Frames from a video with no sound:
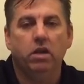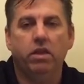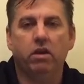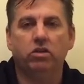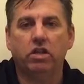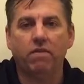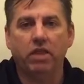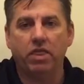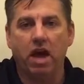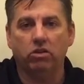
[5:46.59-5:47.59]
their
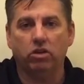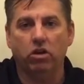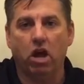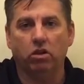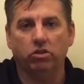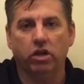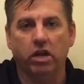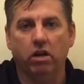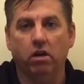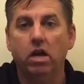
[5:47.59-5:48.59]
$7,000 a
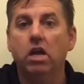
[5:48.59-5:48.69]
year.